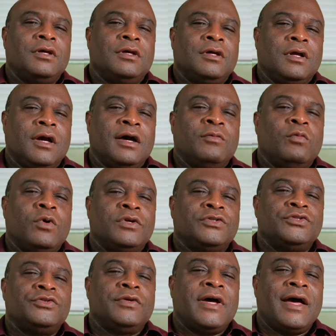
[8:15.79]
God wants
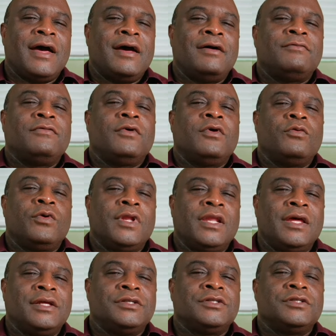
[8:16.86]
you to have a
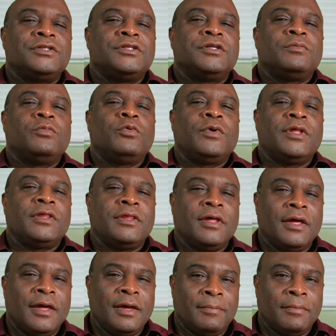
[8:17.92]
relationship with
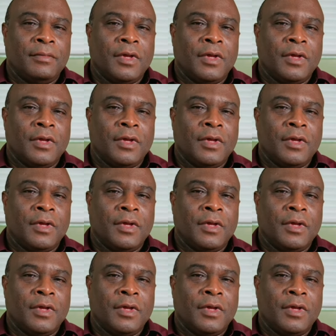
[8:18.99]
him.